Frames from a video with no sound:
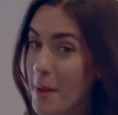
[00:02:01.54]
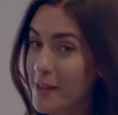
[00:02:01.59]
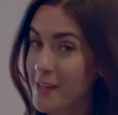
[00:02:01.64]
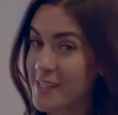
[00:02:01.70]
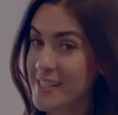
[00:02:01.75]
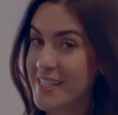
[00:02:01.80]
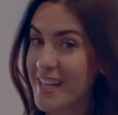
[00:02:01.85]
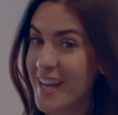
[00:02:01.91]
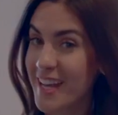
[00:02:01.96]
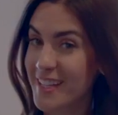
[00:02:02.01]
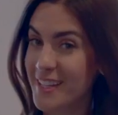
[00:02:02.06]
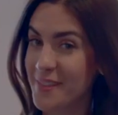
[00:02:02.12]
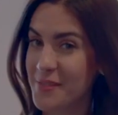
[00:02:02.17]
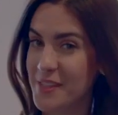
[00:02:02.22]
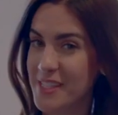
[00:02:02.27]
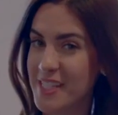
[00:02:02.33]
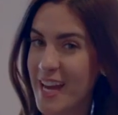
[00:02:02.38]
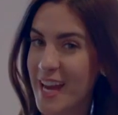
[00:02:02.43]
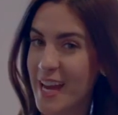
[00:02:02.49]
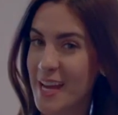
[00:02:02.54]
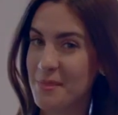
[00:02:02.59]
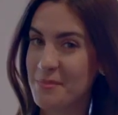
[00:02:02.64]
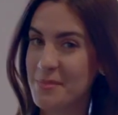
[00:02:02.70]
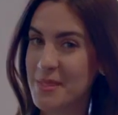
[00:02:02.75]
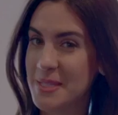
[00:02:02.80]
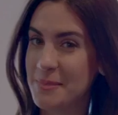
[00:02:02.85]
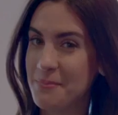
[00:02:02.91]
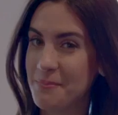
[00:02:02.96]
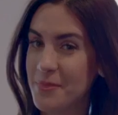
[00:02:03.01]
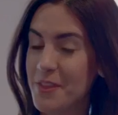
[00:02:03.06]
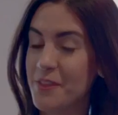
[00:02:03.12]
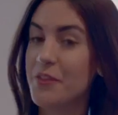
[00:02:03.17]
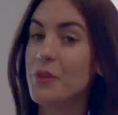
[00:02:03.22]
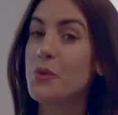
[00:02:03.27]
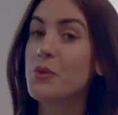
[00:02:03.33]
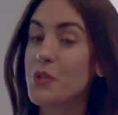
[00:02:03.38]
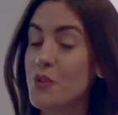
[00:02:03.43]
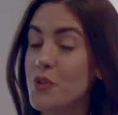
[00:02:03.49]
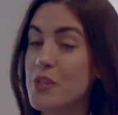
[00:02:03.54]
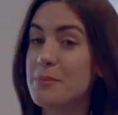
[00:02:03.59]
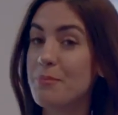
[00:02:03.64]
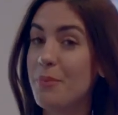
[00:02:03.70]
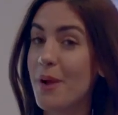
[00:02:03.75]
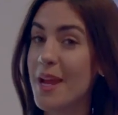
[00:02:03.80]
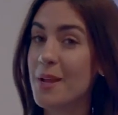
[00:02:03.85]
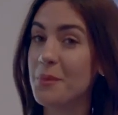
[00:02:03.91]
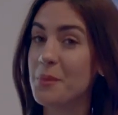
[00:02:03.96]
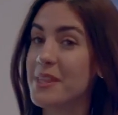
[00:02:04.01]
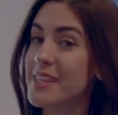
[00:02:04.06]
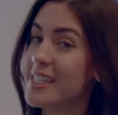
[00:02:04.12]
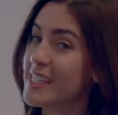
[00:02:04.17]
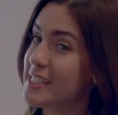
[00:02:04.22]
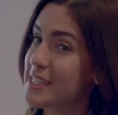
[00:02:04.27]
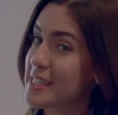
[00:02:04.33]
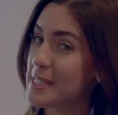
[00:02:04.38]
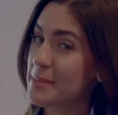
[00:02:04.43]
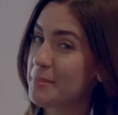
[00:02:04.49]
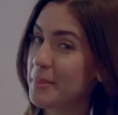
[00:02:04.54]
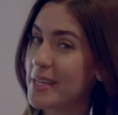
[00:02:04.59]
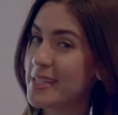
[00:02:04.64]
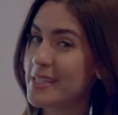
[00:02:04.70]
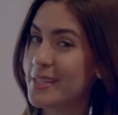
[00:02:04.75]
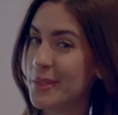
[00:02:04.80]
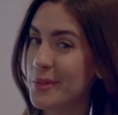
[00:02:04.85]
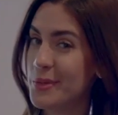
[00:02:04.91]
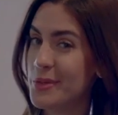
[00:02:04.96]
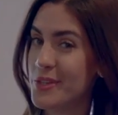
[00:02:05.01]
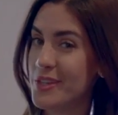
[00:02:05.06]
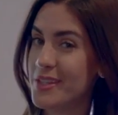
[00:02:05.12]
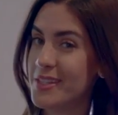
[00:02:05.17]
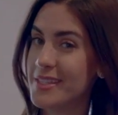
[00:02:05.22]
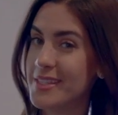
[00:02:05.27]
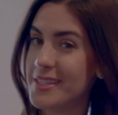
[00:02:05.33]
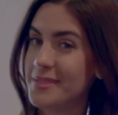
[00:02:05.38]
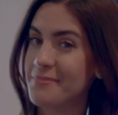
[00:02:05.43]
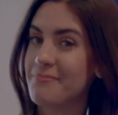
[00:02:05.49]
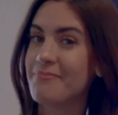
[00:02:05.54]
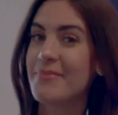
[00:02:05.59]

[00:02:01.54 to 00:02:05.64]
about a sign of the times. The future is bright with these display solutions.